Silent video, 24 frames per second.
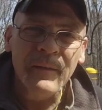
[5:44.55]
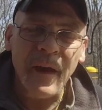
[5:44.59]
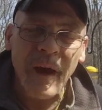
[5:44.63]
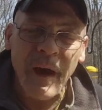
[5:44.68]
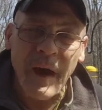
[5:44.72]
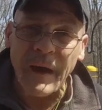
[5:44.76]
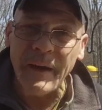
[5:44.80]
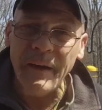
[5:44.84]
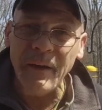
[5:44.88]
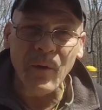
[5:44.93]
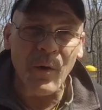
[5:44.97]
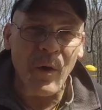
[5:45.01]

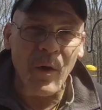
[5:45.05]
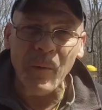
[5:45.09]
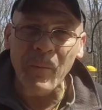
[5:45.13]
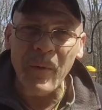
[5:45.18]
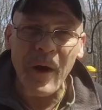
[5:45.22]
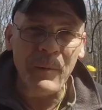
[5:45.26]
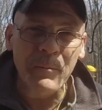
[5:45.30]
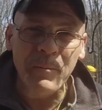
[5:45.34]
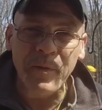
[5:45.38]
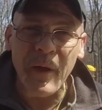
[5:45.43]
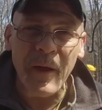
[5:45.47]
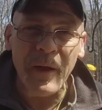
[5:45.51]
I get all
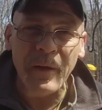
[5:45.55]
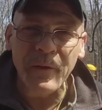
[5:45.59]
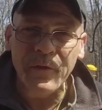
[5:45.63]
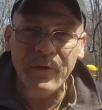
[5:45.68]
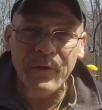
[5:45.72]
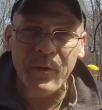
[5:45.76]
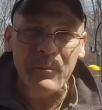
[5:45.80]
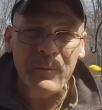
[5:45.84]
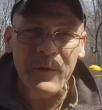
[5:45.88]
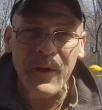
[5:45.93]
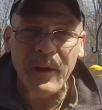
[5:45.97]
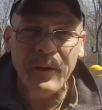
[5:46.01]
my blanks
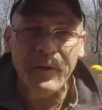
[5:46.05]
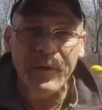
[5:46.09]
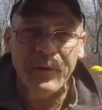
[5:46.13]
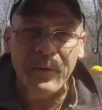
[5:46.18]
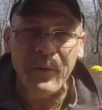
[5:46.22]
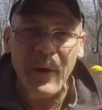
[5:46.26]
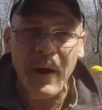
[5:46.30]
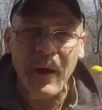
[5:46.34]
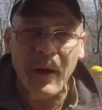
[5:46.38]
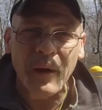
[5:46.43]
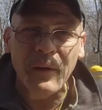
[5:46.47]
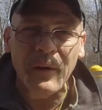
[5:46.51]
from Nick
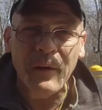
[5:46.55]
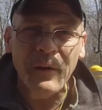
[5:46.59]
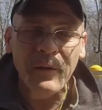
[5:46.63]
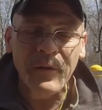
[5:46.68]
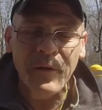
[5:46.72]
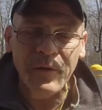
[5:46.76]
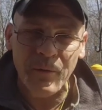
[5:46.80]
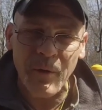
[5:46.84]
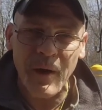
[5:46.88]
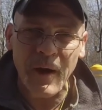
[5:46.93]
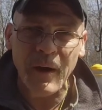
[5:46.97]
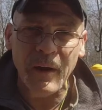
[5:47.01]
Thrain,
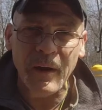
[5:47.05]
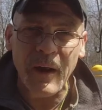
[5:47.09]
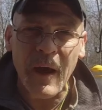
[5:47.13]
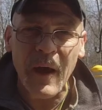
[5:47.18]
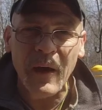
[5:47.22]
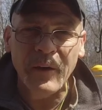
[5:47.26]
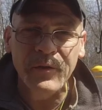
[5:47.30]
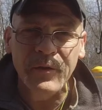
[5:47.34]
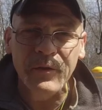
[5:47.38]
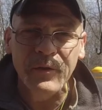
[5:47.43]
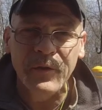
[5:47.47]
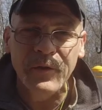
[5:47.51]
Thrain
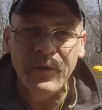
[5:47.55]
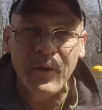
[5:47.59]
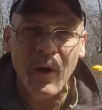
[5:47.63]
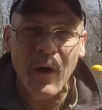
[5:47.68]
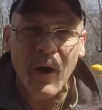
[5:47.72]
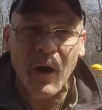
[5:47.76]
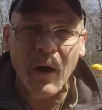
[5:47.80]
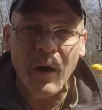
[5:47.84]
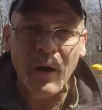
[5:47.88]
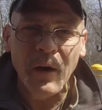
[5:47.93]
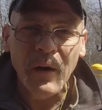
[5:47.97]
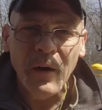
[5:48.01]
Axe and
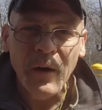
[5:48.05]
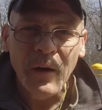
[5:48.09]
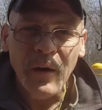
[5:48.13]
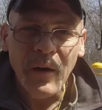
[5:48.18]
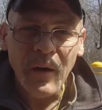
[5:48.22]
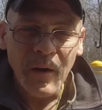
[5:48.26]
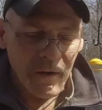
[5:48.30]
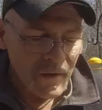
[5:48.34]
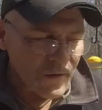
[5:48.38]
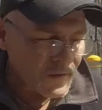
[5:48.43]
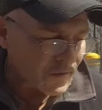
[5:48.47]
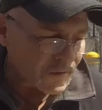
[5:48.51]
Saw.
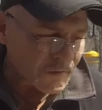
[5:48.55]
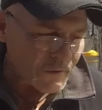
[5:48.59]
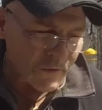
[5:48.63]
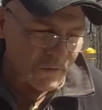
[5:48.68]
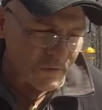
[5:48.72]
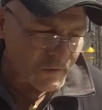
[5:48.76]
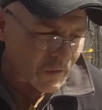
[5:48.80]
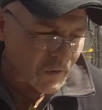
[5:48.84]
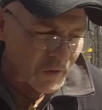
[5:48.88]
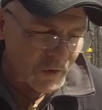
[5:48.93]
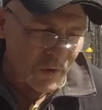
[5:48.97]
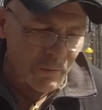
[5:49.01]
You can
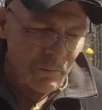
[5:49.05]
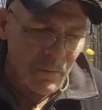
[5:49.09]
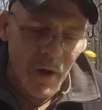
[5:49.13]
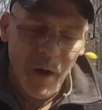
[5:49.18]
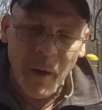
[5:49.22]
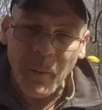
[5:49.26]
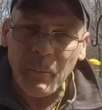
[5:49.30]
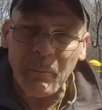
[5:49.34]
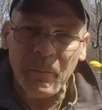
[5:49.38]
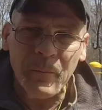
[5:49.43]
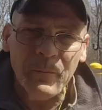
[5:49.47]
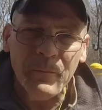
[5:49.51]
just look them
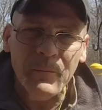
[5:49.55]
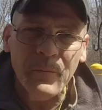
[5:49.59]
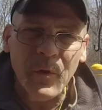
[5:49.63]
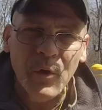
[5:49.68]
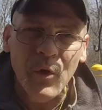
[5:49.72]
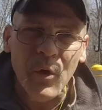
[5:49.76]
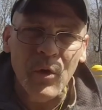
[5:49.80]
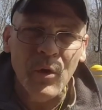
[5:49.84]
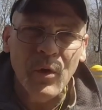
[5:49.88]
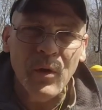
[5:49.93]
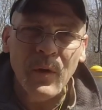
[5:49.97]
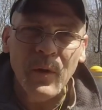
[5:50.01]
up,
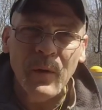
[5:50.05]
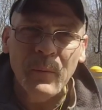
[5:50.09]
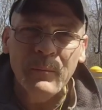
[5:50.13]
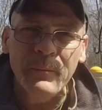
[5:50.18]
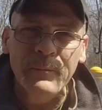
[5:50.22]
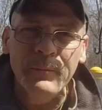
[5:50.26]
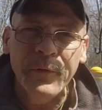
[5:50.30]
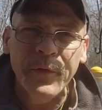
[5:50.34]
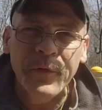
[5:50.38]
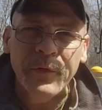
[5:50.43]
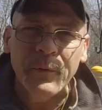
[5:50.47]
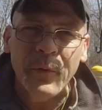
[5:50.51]
Google them,
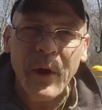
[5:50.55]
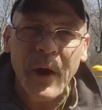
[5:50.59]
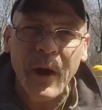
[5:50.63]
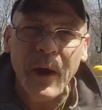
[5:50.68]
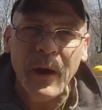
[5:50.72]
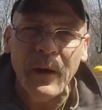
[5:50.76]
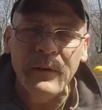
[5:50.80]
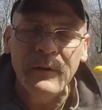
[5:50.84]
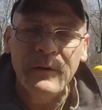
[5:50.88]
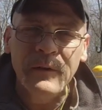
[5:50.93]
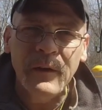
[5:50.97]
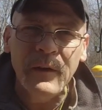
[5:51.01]

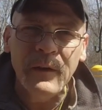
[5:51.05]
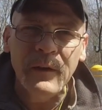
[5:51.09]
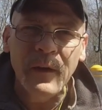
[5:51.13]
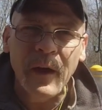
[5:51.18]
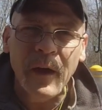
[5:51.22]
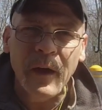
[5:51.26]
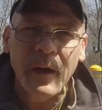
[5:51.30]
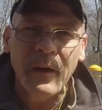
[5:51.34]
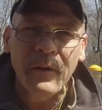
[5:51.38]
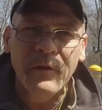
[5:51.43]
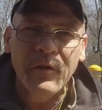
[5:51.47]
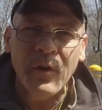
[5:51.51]
Thrain,
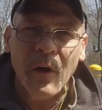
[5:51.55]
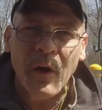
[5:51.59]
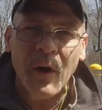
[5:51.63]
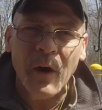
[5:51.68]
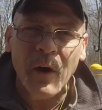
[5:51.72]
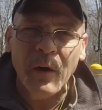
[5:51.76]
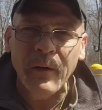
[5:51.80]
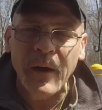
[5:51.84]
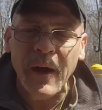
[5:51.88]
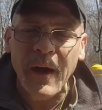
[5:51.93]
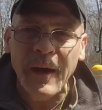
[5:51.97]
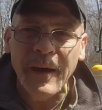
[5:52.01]

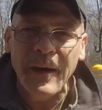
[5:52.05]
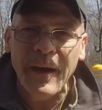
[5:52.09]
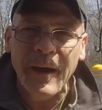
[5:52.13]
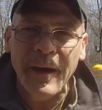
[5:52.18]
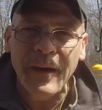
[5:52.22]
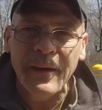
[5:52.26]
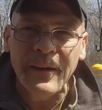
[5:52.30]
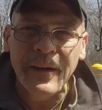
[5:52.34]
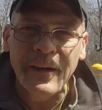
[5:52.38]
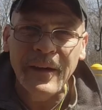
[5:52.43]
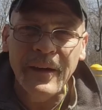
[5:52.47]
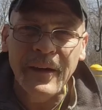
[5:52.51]

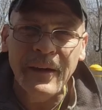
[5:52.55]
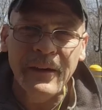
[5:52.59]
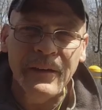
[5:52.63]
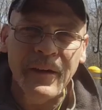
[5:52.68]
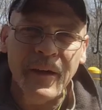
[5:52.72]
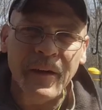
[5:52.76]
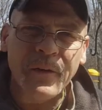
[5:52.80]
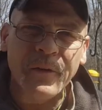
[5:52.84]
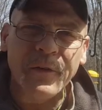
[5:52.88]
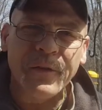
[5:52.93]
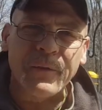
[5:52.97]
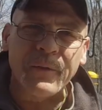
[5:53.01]
T-H-R-A-N-E,
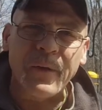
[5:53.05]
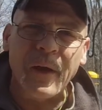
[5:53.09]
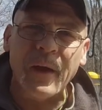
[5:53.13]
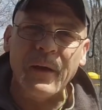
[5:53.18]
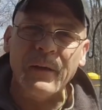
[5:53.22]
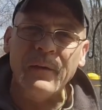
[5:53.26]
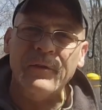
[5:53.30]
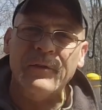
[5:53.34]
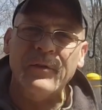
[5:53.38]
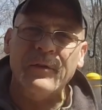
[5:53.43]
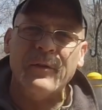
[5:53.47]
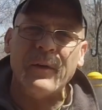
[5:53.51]
Nick Thrain.
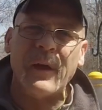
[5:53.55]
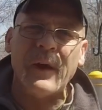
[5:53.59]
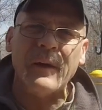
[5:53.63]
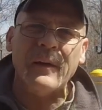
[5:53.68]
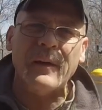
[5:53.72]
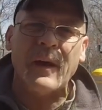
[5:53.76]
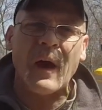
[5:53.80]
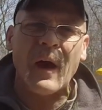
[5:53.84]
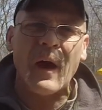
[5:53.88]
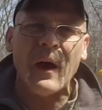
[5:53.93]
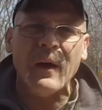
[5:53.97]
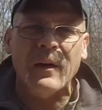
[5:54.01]
He's a great
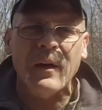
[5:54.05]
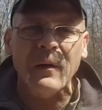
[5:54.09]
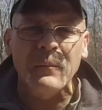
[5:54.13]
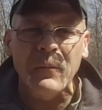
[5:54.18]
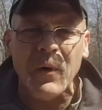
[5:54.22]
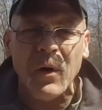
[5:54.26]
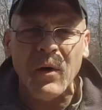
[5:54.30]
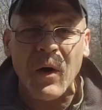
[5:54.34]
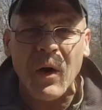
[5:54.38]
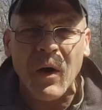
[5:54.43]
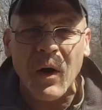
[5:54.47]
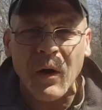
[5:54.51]
guy. Give him a
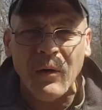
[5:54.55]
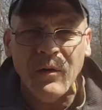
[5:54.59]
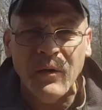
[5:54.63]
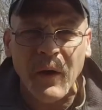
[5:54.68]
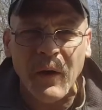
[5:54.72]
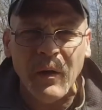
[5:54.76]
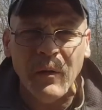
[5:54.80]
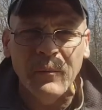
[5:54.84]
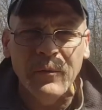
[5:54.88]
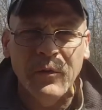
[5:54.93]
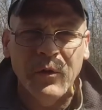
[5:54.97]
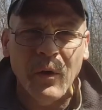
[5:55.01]
call,
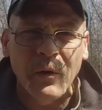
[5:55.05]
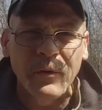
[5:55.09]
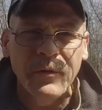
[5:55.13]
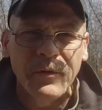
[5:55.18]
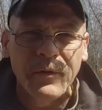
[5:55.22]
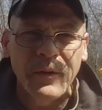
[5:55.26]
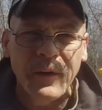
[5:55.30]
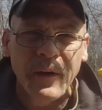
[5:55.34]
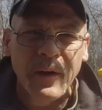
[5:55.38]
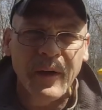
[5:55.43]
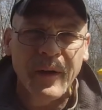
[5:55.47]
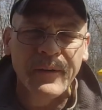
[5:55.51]
tell him Joe's
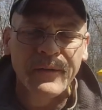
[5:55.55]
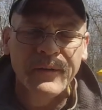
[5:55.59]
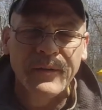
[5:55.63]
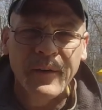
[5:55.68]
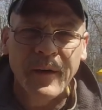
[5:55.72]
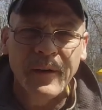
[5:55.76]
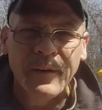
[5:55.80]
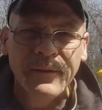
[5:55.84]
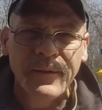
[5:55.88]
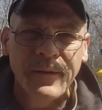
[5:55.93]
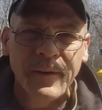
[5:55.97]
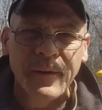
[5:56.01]
Neon
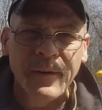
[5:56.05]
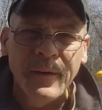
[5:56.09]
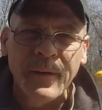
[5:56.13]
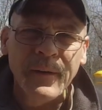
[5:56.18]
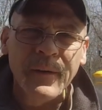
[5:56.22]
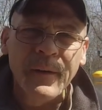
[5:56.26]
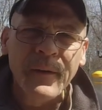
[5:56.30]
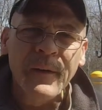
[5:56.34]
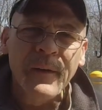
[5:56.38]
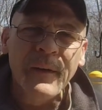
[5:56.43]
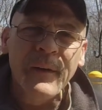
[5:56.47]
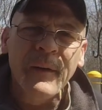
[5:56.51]
sent you,
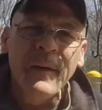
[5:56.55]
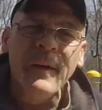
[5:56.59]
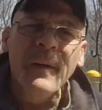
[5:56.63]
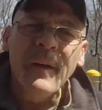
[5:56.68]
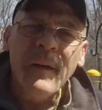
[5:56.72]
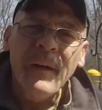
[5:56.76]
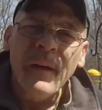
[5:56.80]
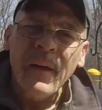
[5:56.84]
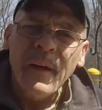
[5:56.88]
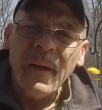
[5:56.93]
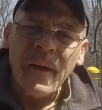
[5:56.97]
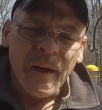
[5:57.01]

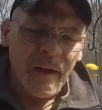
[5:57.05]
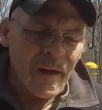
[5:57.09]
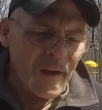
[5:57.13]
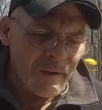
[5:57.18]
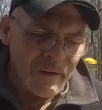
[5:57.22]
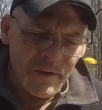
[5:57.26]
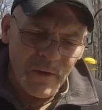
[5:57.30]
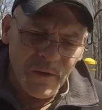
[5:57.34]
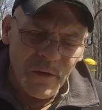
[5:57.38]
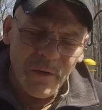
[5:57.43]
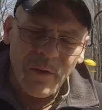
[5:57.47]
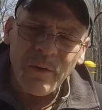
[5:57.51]
and
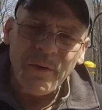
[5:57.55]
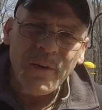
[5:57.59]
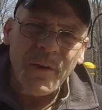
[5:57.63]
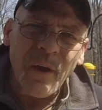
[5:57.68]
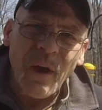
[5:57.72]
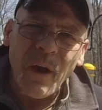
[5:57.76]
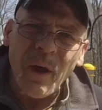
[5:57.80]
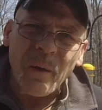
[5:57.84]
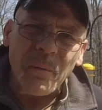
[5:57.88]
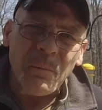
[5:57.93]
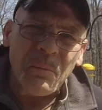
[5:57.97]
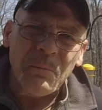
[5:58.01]
he'll hook you
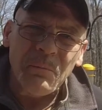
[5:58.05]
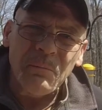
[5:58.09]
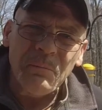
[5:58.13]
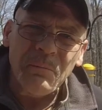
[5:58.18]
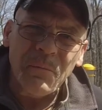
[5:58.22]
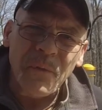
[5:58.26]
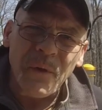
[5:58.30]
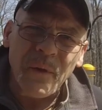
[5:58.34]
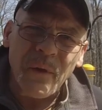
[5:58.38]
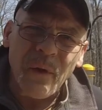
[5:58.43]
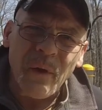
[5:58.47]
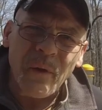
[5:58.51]
up,
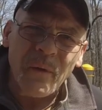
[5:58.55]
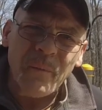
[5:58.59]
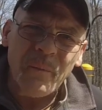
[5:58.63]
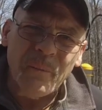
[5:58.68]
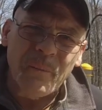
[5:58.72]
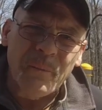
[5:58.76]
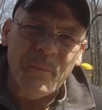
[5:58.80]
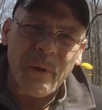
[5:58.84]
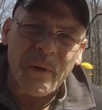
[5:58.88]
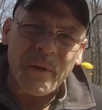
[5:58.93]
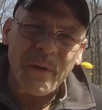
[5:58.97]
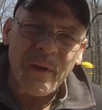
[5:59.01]
you know?
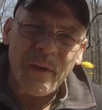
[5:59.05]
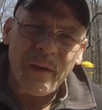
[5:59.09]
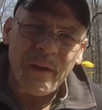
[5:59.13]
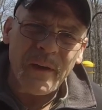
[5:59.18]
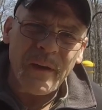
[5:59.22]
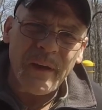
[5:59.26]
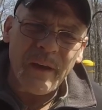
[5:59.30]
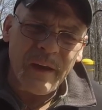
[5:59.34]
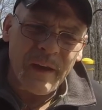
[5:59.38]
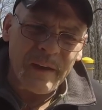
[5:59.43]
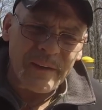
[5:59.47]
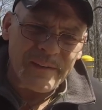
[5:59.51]
But
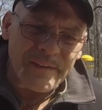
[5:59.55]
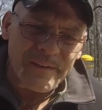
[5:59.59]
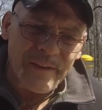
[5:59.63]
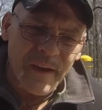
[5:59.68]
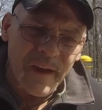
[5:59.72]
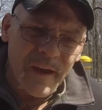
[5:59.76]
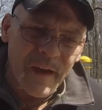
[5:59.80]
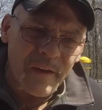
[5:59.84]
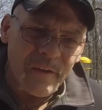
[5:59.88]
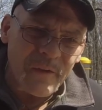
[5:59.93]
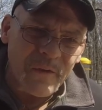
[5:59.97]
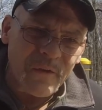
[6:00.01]
it
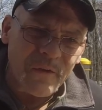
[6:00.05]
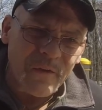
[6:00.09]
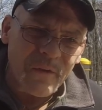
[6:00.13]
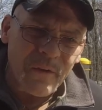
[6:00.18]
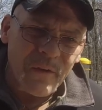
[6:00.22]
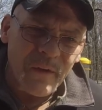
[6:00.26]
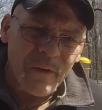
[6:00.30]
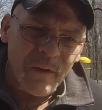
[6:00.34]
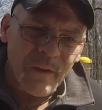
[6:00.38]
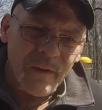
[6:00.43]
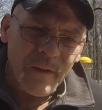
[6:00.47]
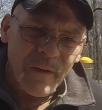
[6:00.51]
takes,
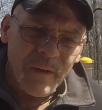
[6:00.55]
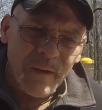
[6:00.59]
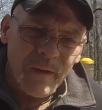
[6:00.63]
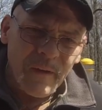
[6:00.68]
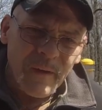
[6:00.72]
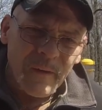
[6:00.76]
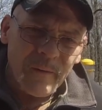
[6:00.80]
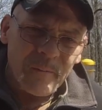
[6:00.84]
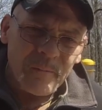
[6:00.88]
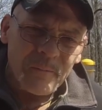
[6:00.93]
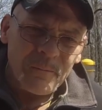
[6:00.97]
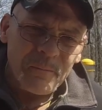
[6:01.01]

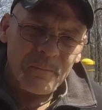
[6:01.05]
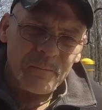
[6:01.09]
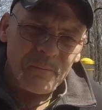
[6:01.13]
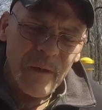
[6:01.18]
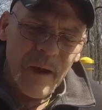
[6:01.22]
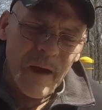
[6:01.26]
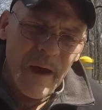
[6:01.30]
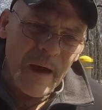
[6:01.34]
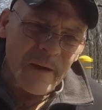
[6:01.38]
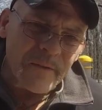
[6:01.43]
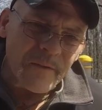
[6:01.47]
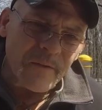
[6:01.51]

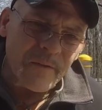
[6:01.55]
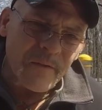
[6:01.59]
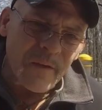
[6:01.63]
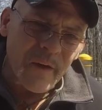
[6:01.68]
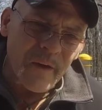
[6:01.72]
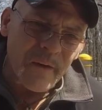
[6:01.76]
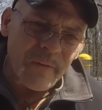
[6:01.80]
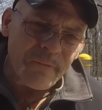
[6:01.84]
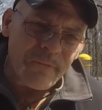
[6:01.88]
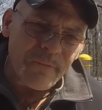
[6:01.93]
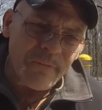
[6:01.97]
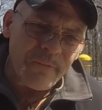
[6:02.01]
I'd
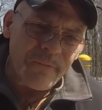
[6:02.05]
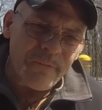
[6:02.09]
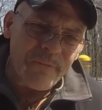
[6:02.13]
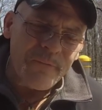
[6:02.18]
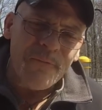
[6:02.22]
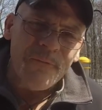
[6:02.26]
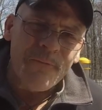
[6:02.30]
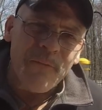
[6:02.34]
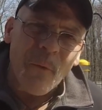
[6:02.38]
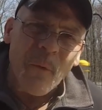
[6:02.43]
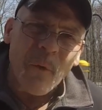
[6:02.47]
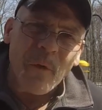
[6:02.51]
say,
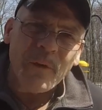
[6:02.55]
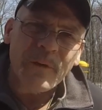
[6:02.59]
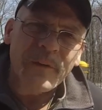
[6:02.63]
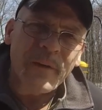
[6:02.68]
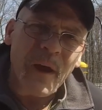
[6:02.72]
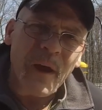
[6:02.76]
five